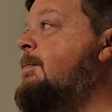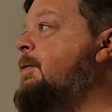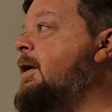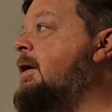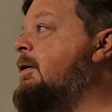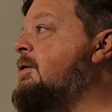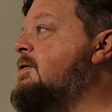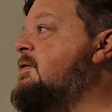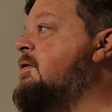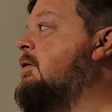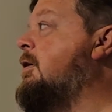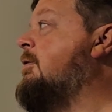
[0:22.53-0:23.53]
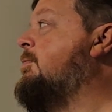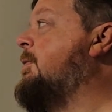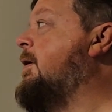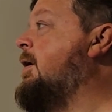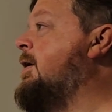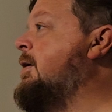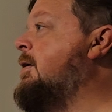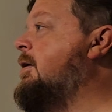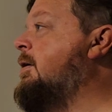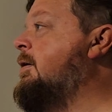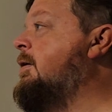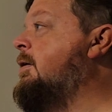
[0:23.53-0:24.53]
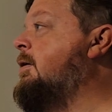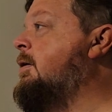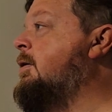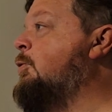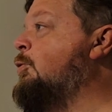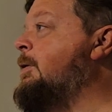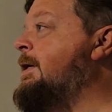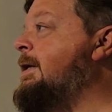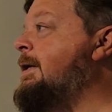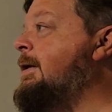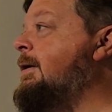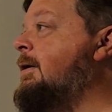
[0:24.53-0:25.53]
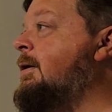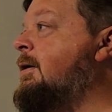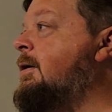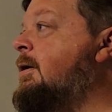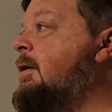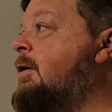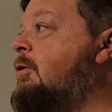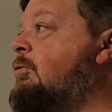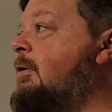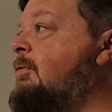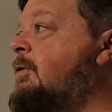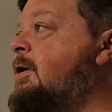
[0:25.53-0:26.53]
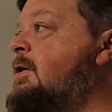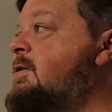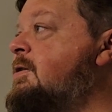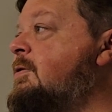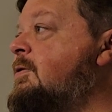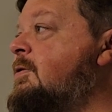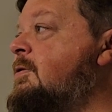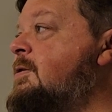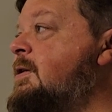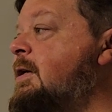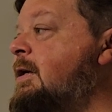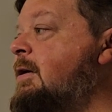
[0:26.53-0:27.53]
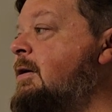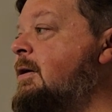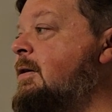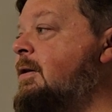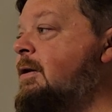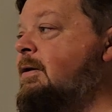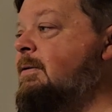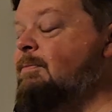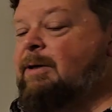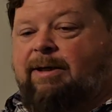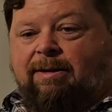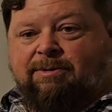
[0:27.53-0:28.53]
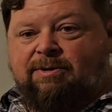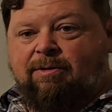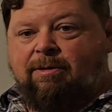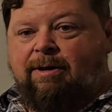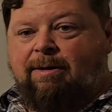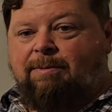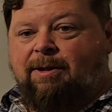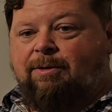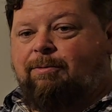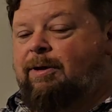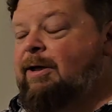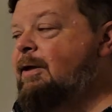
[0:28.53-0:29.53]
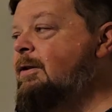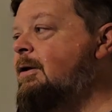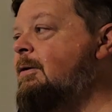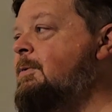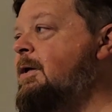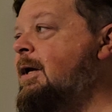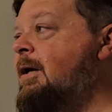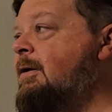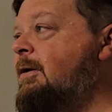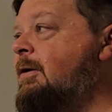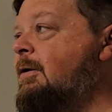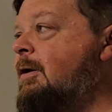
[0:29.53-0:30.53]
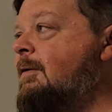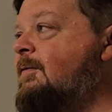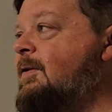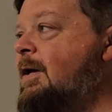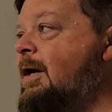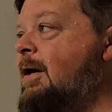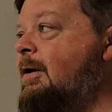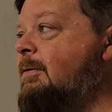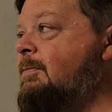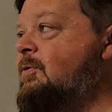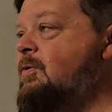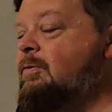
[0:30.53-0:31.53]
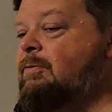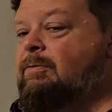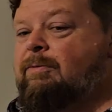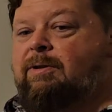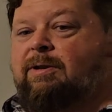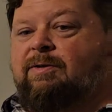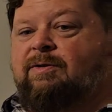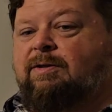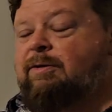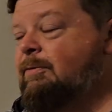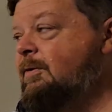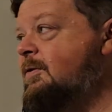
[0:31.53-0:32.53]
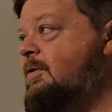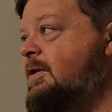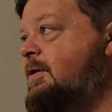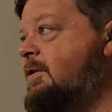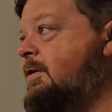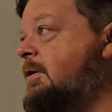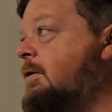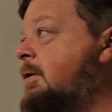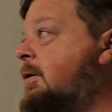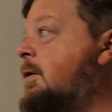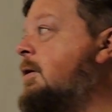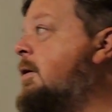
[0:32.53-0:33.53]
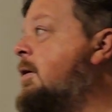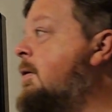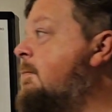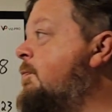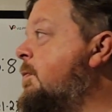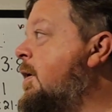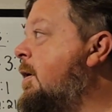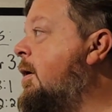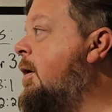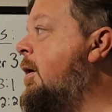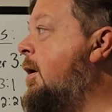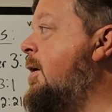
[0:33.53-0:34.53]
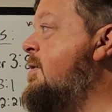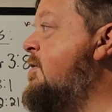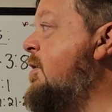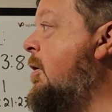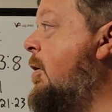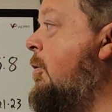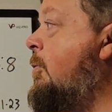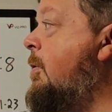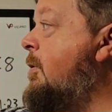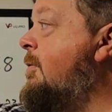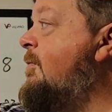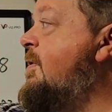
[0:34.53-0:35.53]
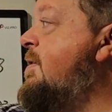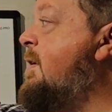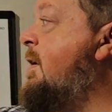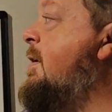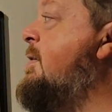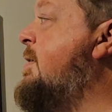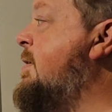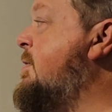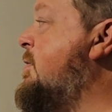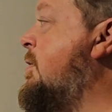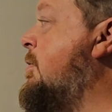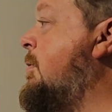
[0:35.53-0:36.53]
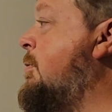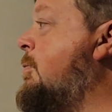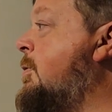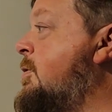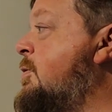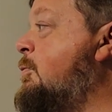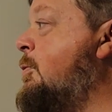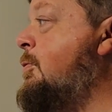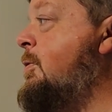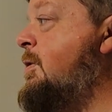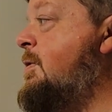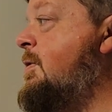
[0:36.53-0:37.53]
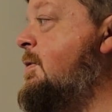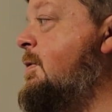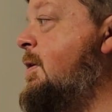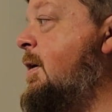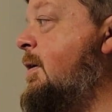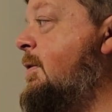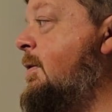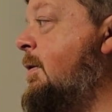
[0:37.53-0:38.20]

And I'm going to start off by reading Revelation 13, and then my name is Craig, by the way, and then I'll be handing it off to Adam to continue with the teaching. I saw one of his heads as though it was wounded to death,